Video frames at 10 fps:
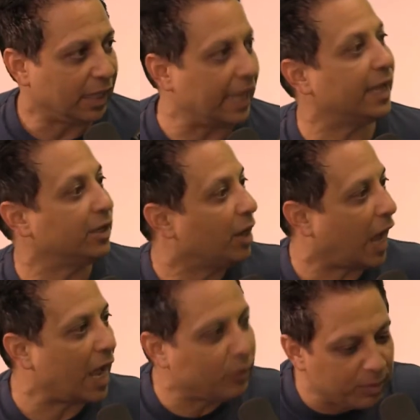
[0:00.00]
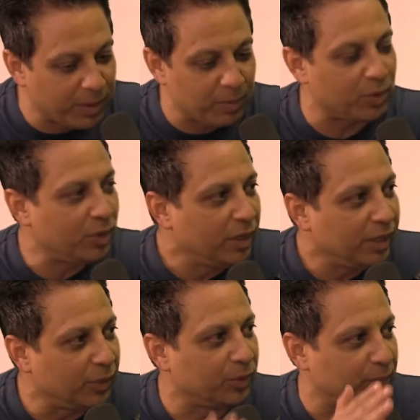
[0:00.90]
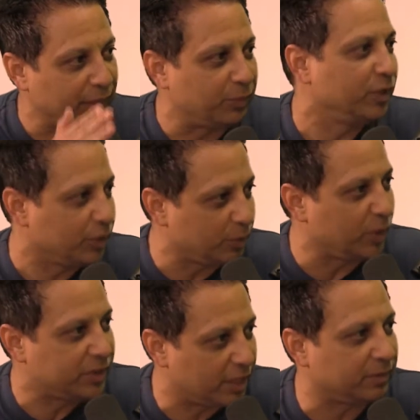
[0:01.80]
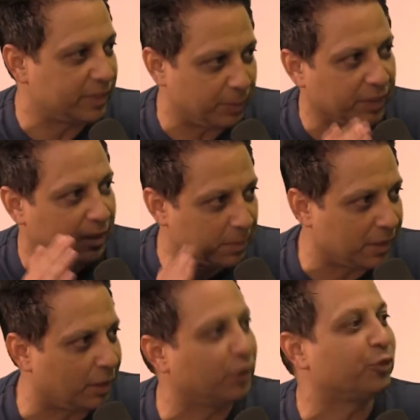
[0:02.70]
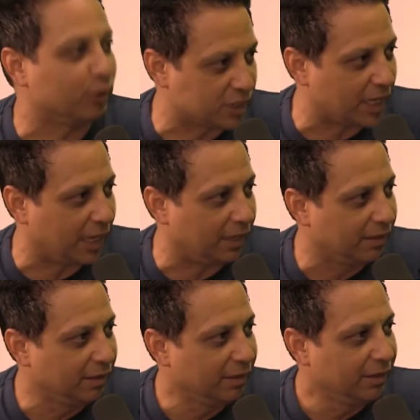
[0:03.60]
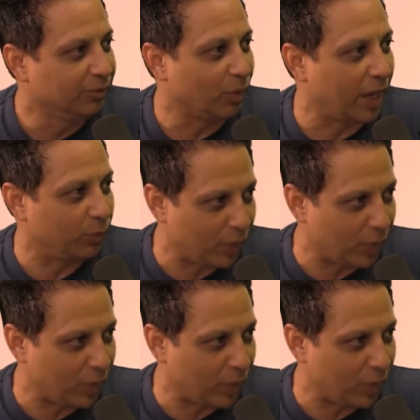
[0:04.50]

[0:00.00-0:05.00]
And I remember it would be, we'd typically come in on a Thursday, right?